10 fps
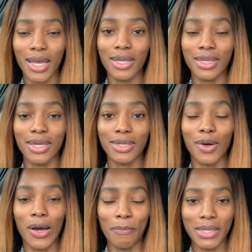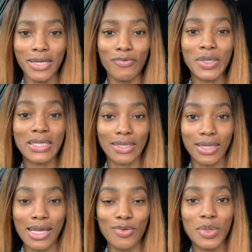And then I believe on
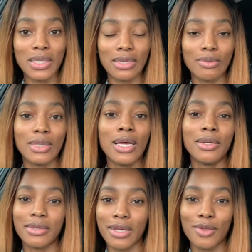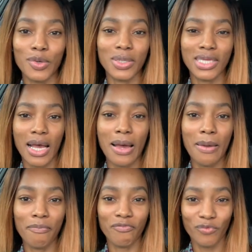Sunday you get to set your
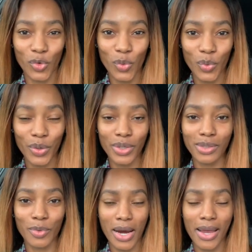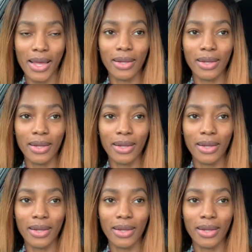time forward, right?